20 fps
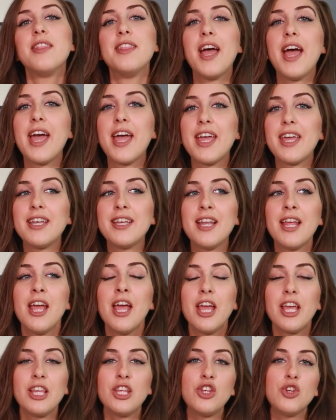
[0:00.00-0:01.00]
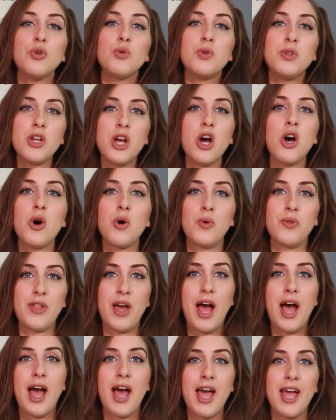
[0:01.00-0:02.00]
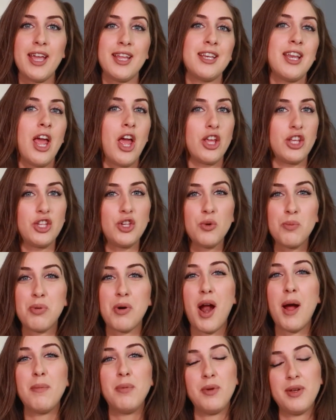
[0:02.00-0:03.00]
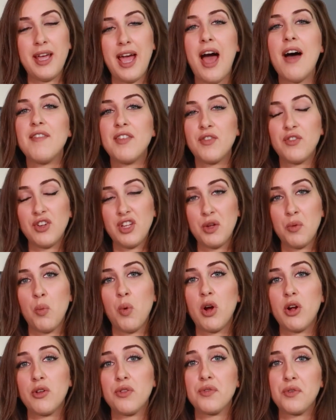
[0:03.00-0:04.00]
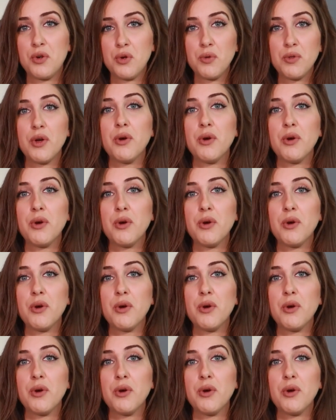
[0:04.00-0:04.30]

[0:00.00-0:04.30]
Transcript: then you know that you probably haven't really worked through